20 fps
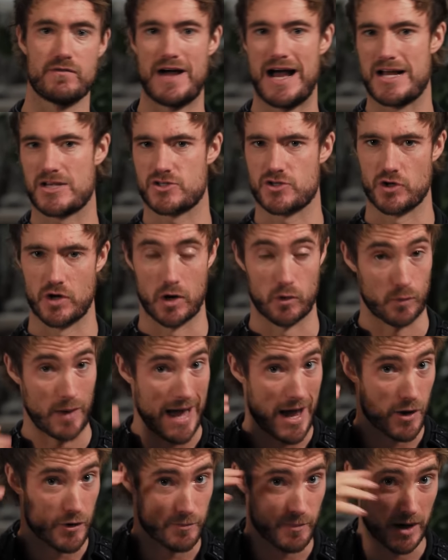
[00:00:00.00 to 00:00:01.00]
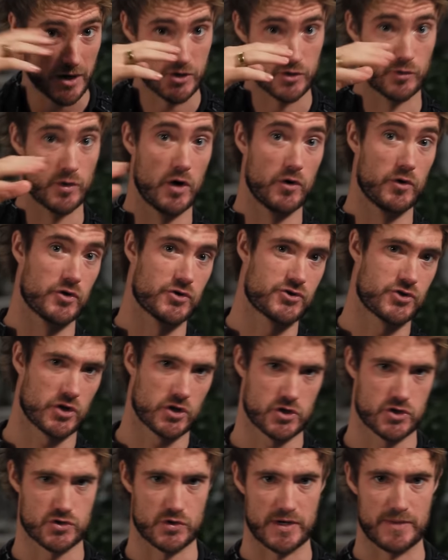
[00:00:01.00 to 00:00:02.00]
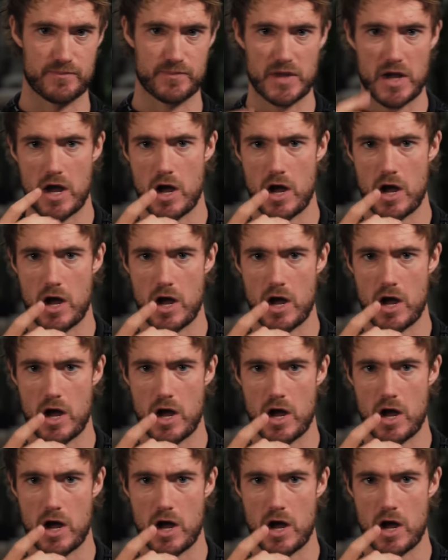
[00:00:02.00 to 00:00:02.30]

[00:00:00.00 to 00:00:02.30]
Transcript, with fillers: faster around my neuronal circuitry.